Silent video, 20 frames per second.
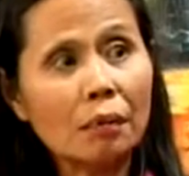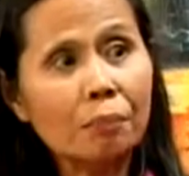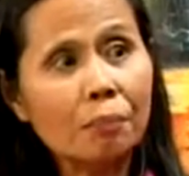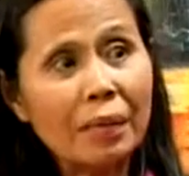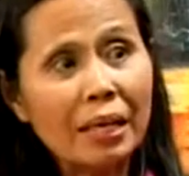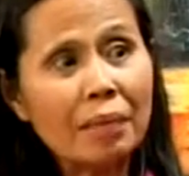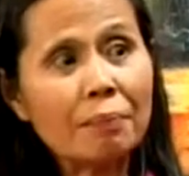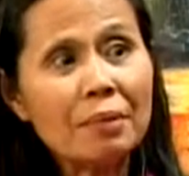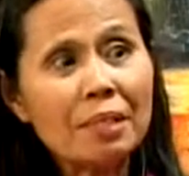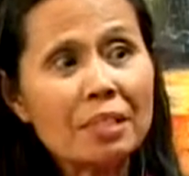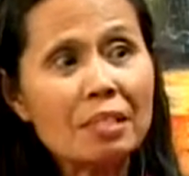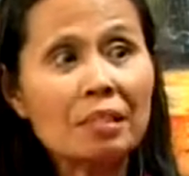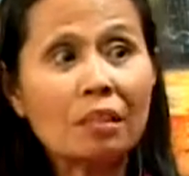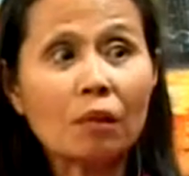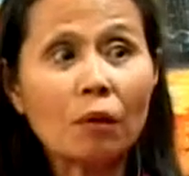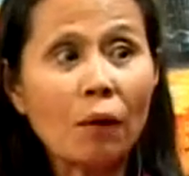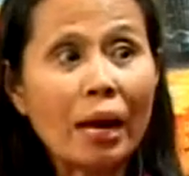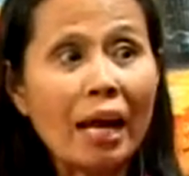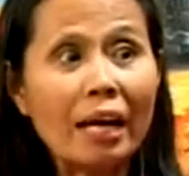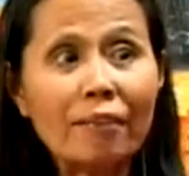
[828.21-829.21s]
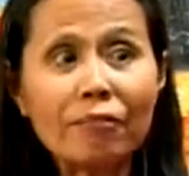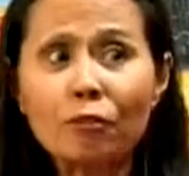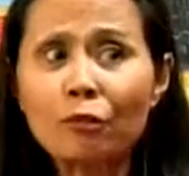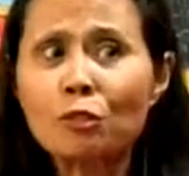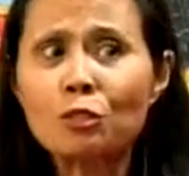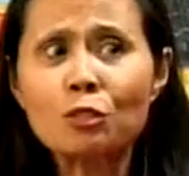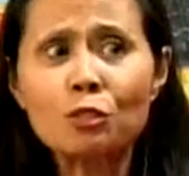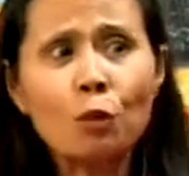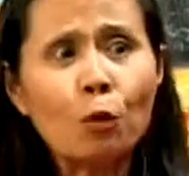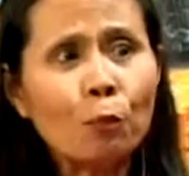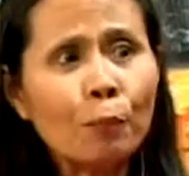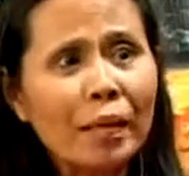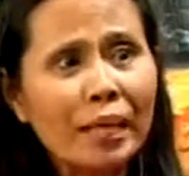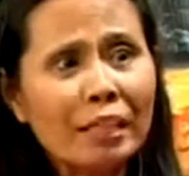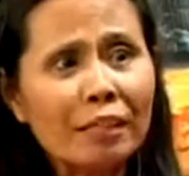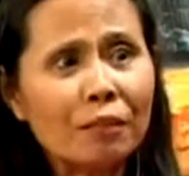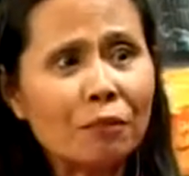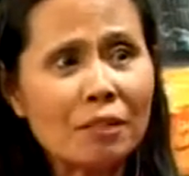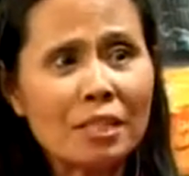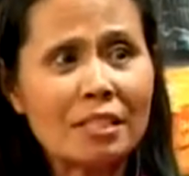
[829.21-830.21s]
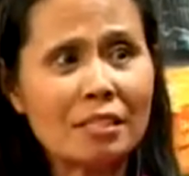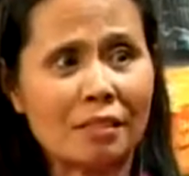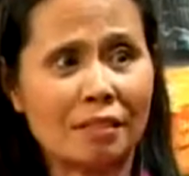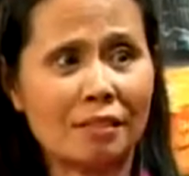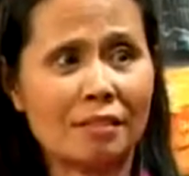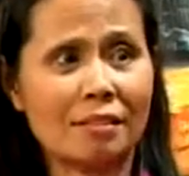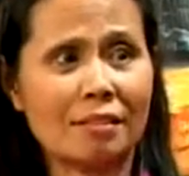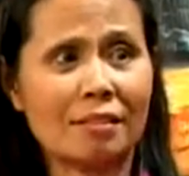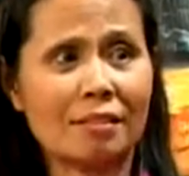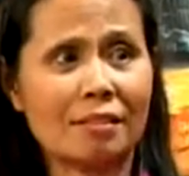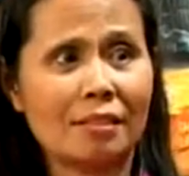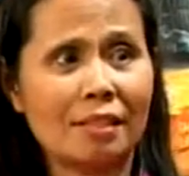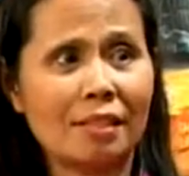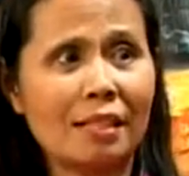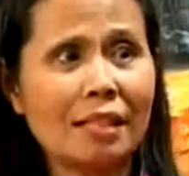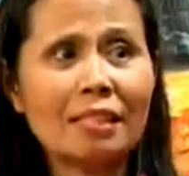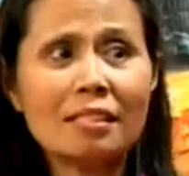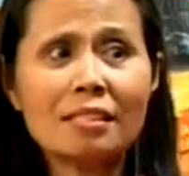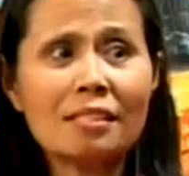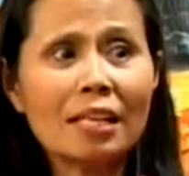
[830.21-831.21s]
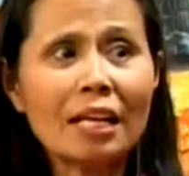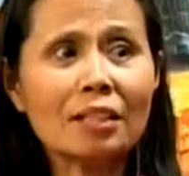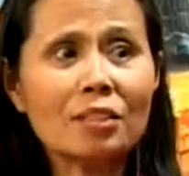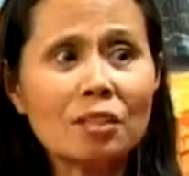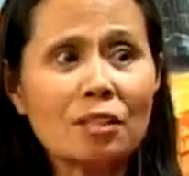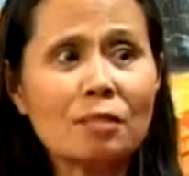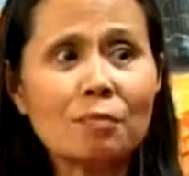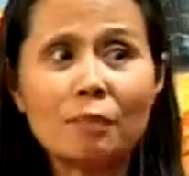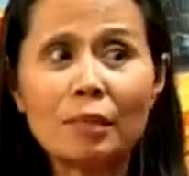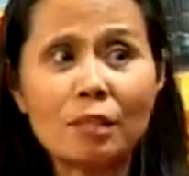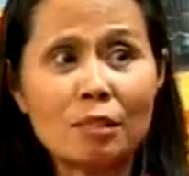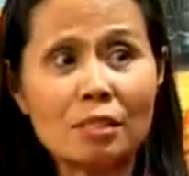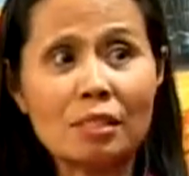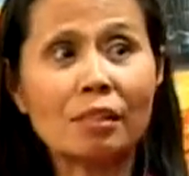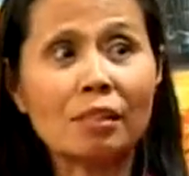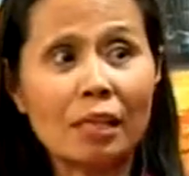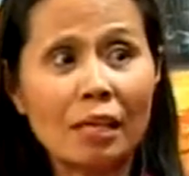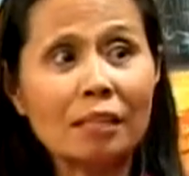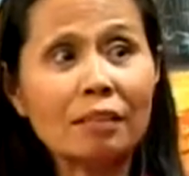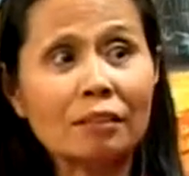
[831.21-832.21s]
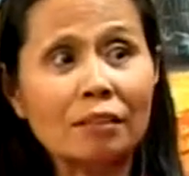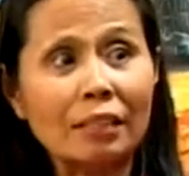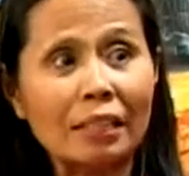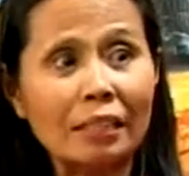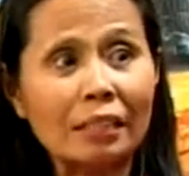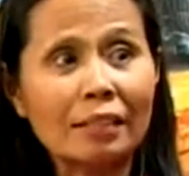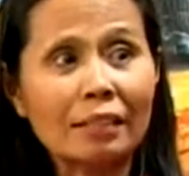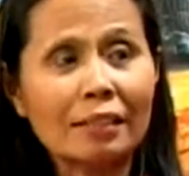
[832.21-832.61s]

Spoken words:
babies cry for so many reasons. It's not just because they're hungry.